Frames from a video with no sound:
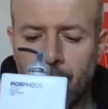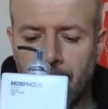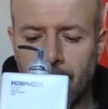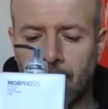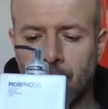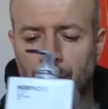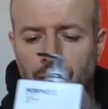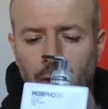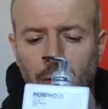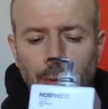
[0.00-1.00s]
So the
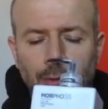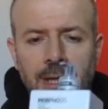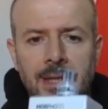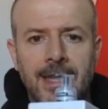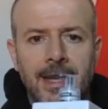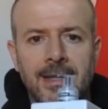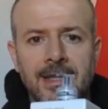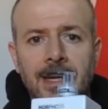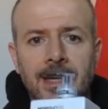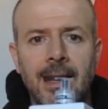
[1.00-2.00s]
hairstylist can
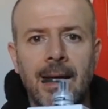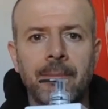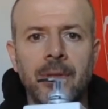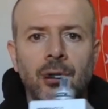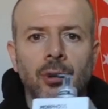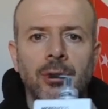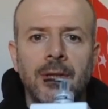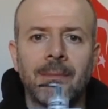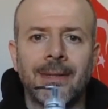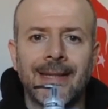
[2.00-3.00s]
use this in
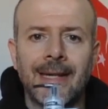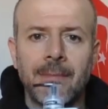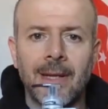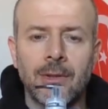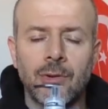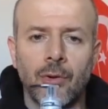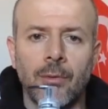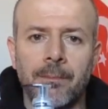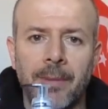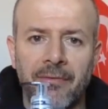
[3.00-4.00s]
order to keep a
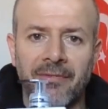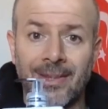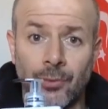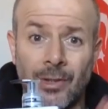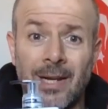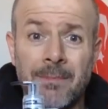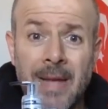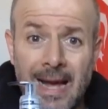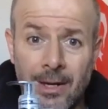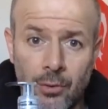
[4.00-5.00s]
perfect
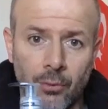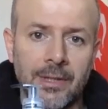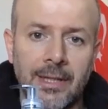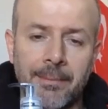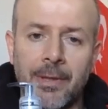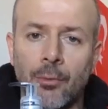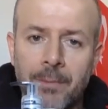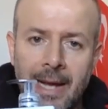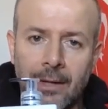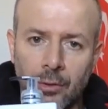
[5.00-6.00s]
maintenance of the natural
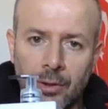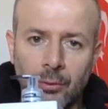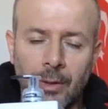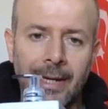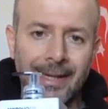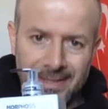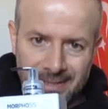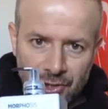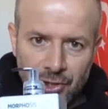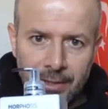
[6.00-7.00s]
white hair,
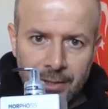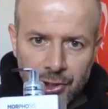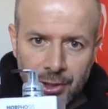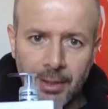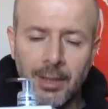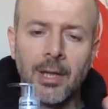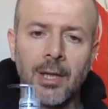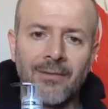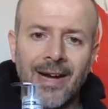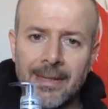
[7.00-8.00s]
becoming
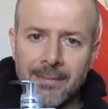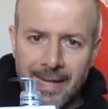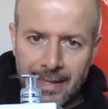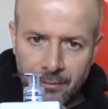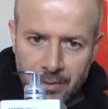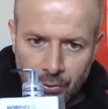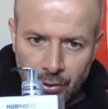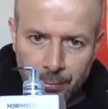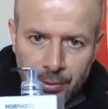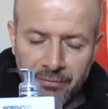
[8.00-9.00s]
yellow, so we
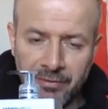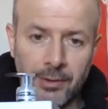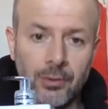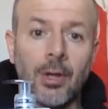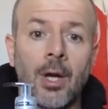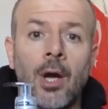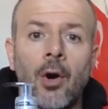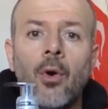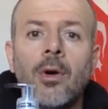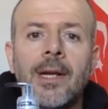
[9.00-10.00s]
remove this kind of
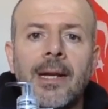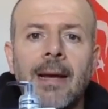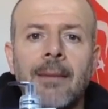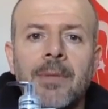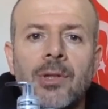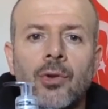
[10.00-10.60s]
yellowing.